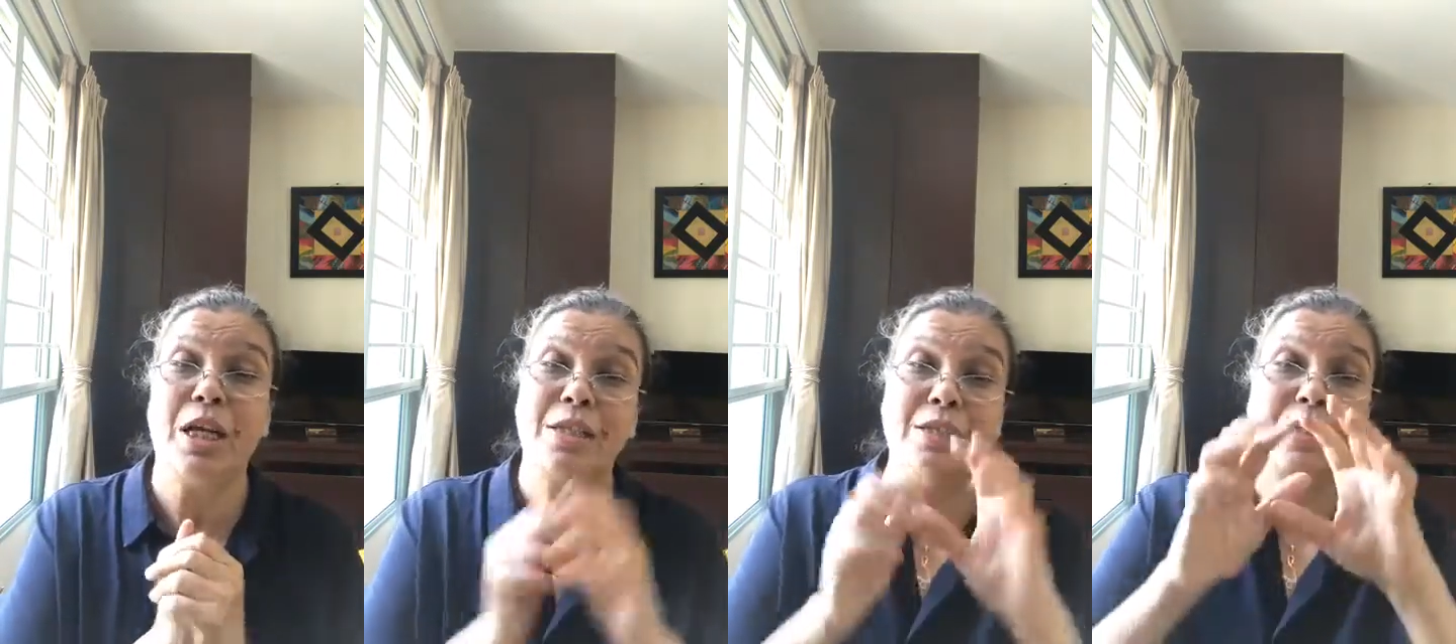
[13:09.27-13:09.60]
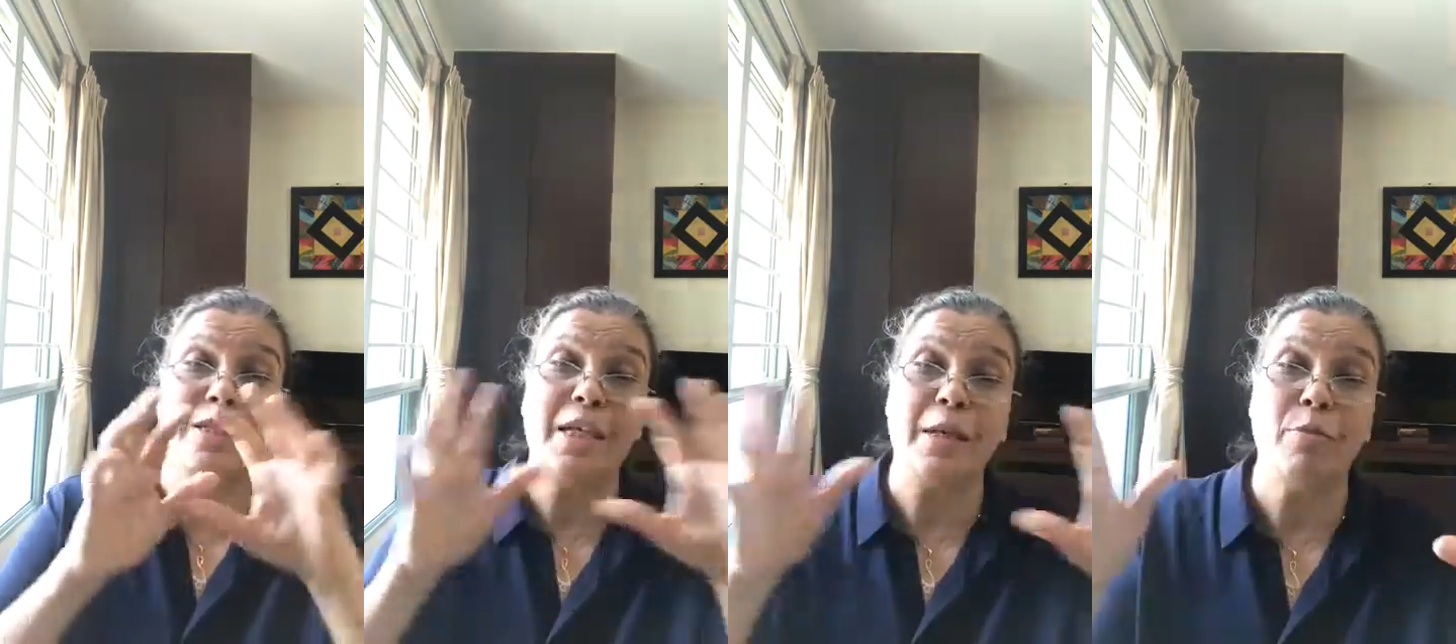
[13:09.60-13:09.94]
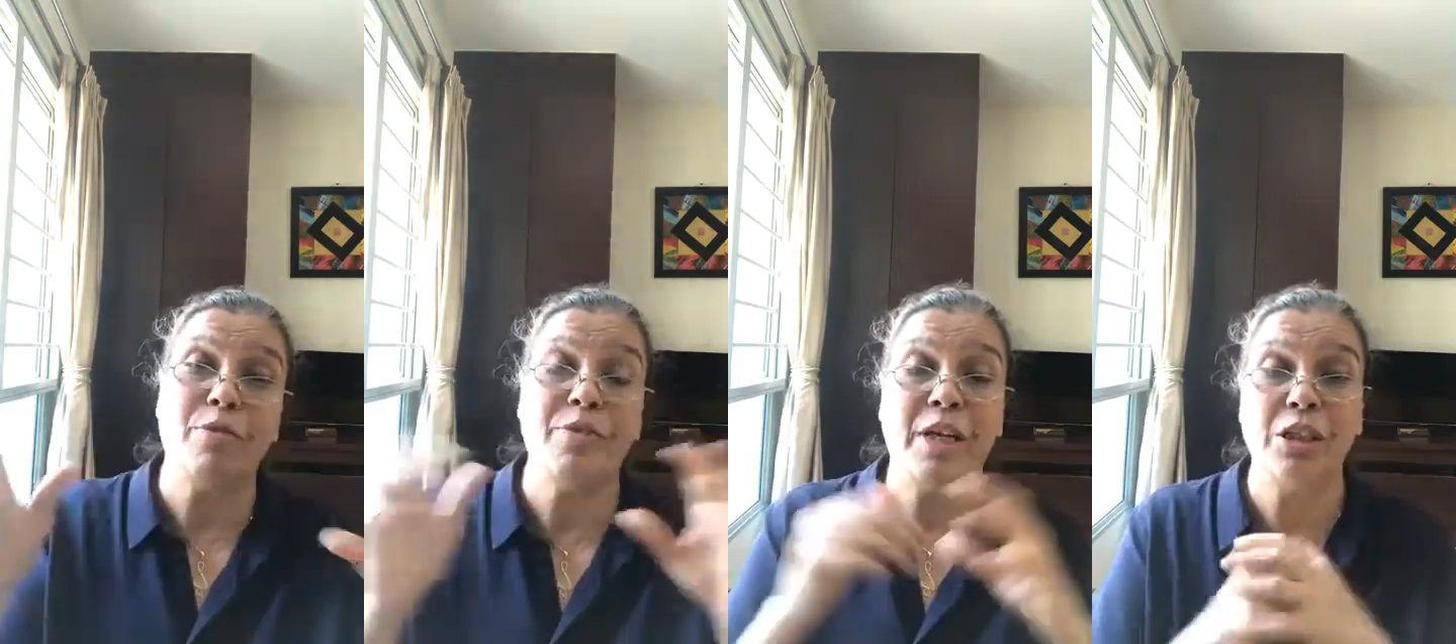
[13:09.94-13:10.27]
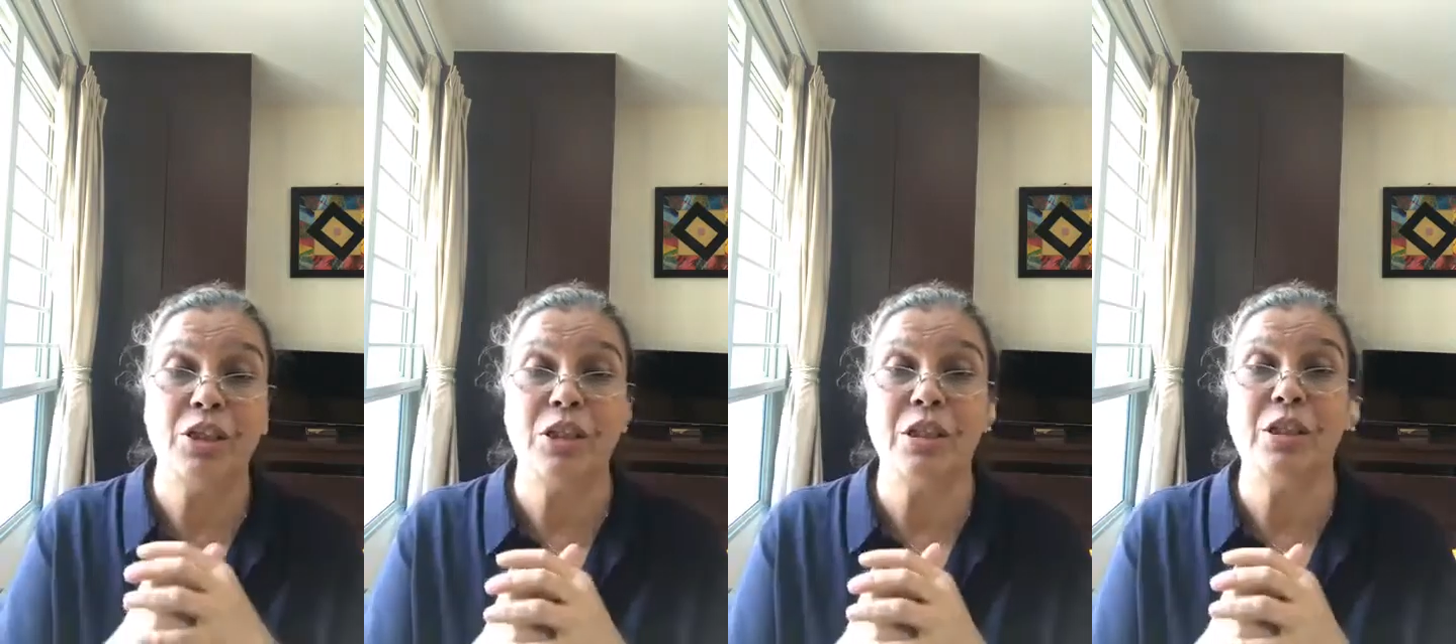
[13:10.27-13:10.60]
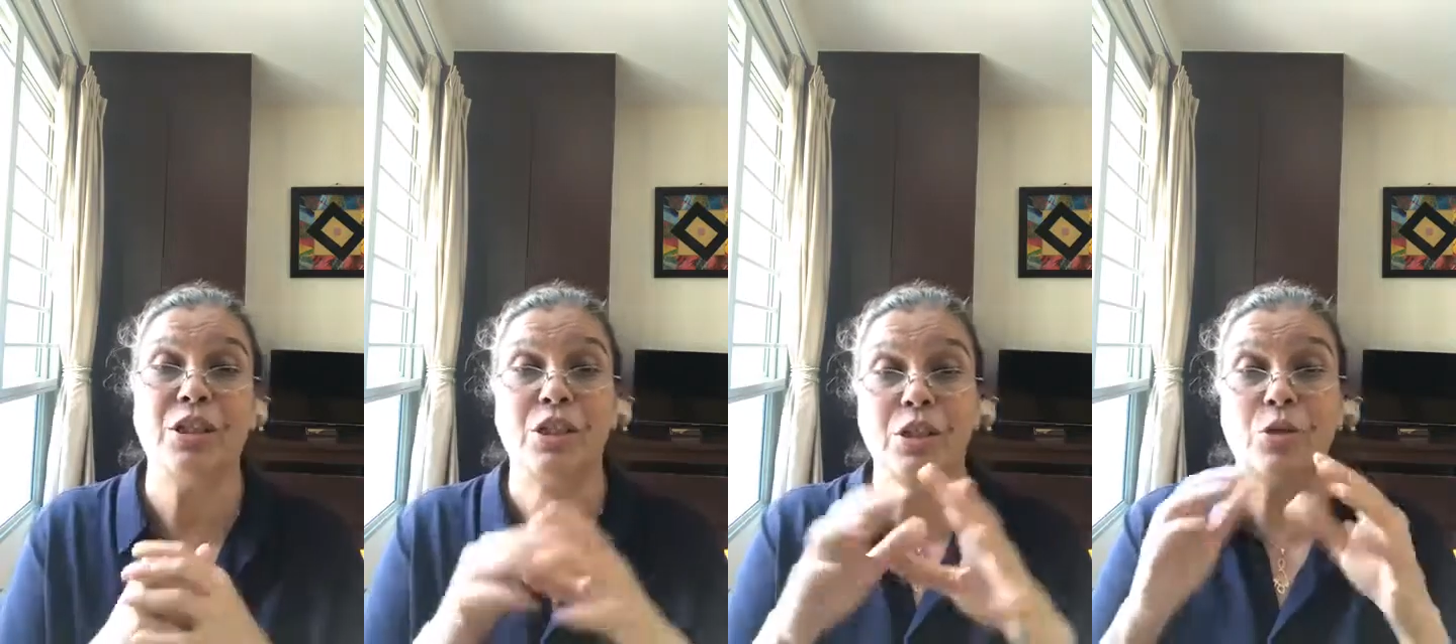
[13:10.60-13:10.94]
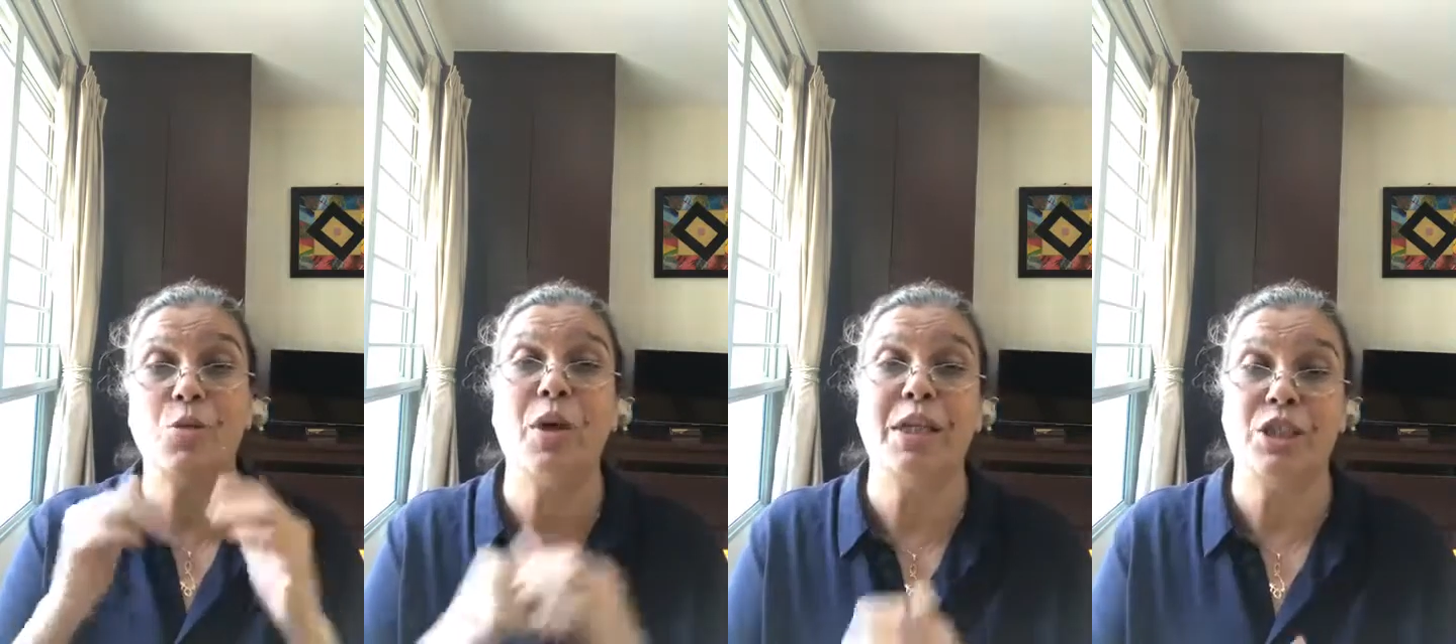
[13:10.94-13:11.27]
under the name of Nature Nurtures.
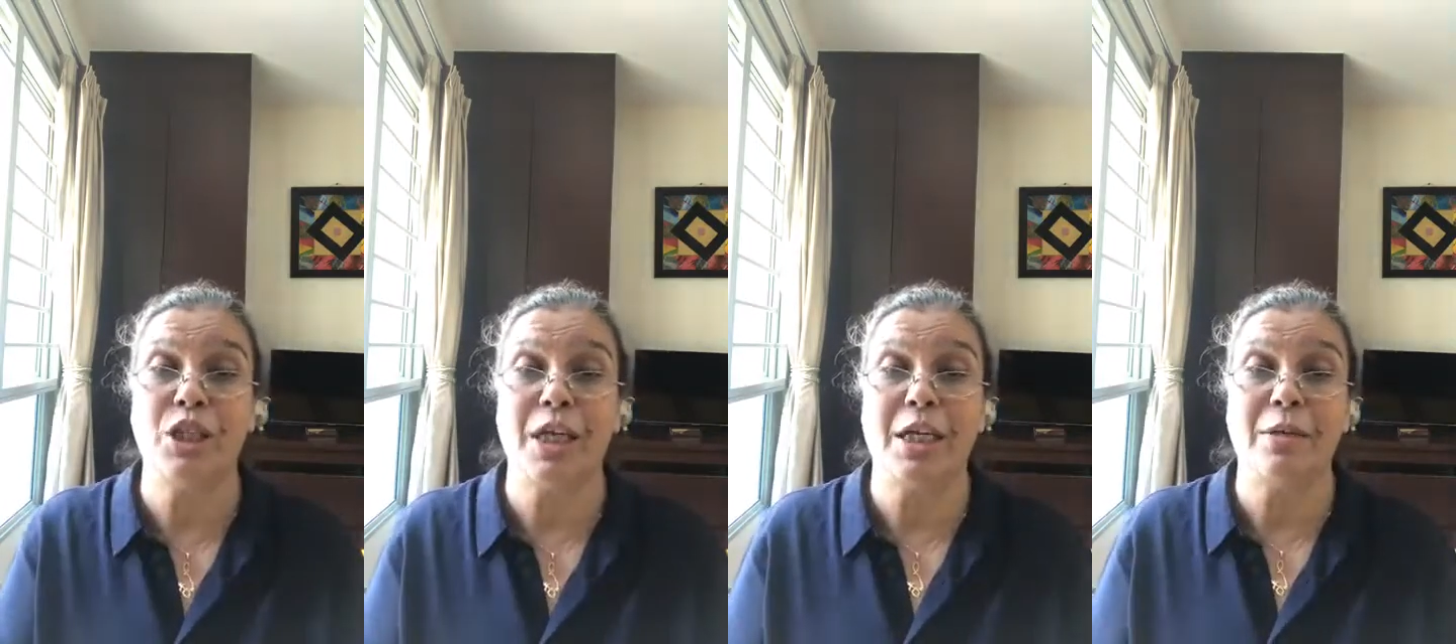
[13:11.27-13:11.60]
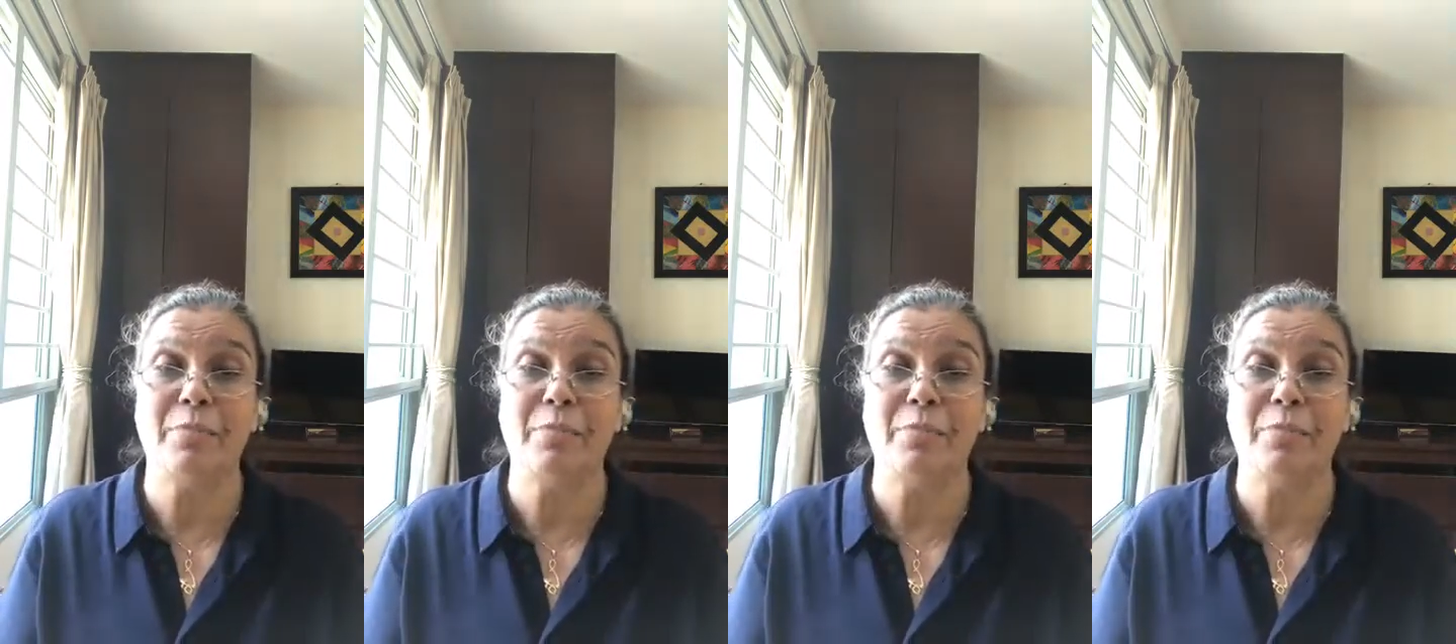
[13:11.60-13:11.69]
Go and check it.